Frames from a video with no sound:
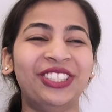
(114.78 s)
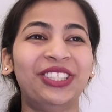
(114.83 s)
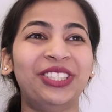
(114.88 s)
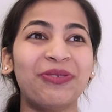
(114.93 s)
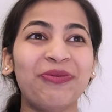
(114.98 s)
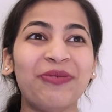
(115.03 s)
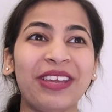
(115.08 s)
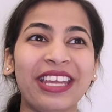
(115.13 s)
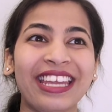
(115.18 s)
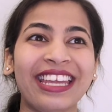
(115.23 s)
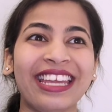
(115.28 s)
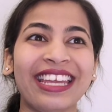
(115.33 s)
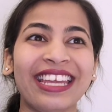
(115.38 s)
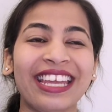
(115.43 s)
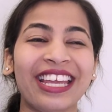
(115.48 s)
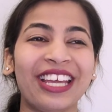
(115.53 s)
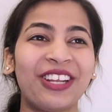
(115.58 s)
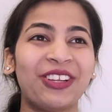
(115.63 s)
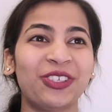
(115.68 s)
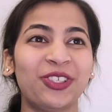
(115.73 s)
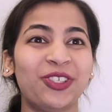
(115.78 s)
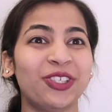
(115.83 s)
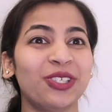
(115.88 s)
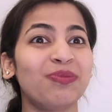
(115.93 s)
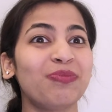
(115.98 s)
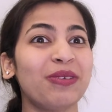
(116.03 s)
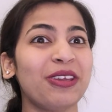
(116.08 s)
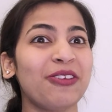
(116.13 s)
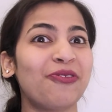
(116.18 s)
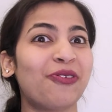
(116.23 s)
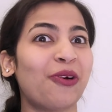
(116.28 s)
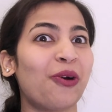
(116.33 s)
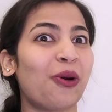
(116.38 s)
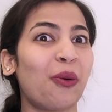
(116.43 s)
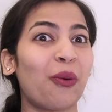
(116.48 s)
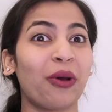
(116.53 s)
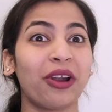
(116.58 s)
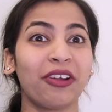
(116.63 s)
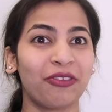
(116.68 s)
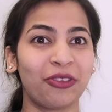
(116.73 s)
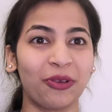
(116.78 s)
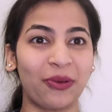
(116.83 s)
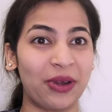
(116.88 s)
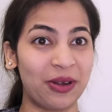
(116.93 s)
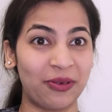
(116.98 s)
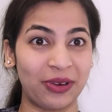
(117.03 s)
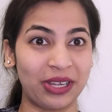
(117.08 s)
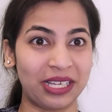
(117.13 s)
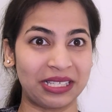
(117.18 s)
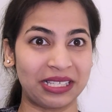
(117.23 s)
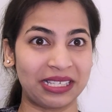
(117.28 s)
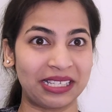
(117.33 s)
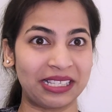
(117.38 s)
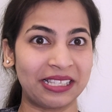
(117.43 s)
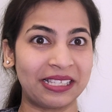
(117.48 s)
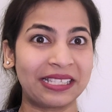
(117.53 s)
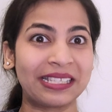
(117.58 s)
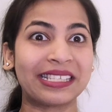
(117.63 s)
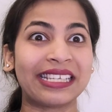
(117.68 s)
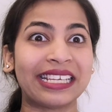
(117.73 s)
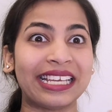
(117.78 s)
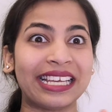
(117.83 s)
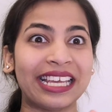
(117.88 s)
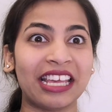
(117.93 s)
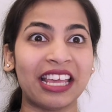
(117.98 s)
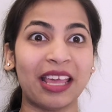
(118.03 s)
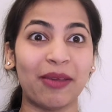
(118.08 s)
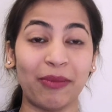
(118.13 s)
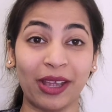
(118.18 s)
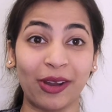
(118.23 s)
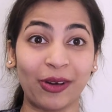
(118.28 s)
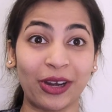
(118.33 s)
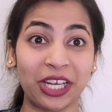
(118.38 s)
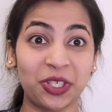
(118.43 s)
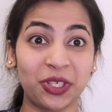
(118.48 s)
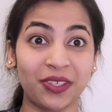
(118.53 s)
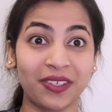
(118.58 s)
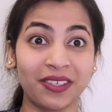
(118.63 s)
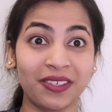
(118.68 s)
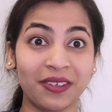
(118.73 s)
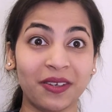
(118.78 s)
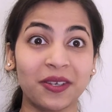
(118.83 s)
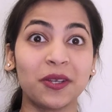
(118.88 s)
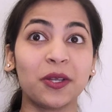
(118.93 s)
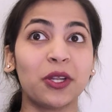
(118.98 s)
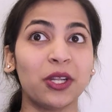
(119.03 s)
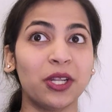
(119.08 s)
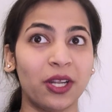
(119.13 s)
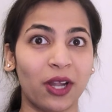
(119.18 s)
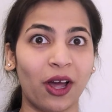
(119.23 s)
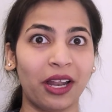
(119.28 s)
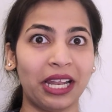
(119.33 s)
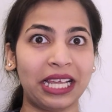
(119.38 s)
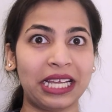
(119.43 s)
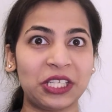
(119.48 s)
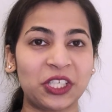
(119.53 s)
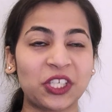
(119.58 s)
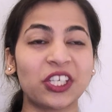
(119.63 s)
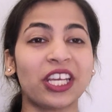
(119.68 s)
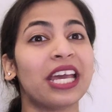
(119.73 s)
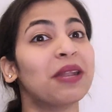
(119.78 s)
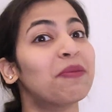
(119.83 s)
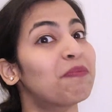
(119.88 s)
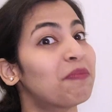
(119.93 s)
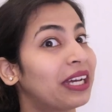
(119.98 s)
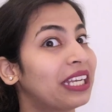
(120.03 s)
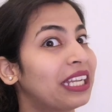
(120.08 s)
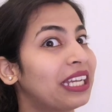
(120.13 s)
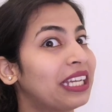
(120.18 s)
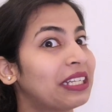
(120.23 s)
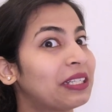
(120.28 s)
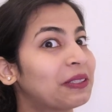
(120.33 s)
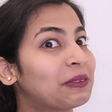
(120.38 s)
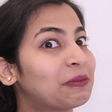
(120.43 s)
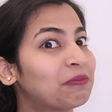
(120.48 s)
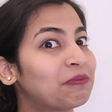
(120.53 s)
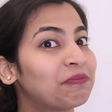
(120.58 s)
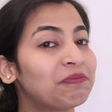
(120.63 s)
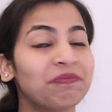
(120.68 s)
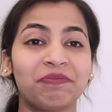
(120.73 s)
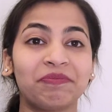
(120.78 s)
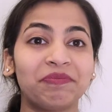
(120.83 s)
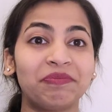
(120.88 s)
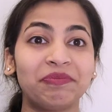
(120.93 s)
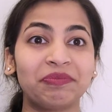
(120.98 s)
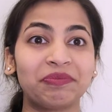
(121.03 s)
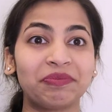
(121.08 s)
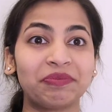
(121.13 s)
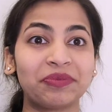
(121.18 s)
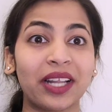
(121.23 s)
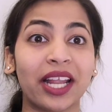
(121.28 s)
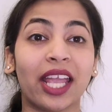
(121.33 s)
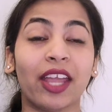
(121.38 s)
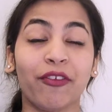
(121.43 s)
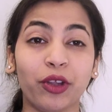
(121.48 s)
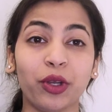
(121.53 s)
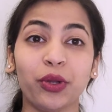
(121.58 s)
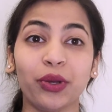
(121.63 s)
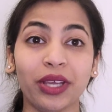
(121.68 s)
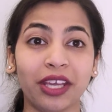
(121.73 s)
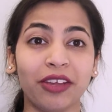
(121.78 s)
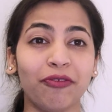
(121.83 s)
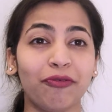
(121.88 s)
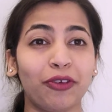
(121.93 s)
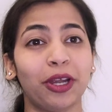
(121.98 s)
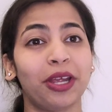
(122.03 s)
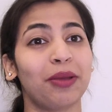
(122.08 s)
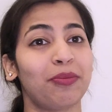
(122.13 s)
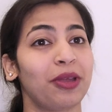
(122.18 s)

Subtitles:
To me, it could just be for one of 3 reasons: immigration, knowledge, and money. If you're doing it for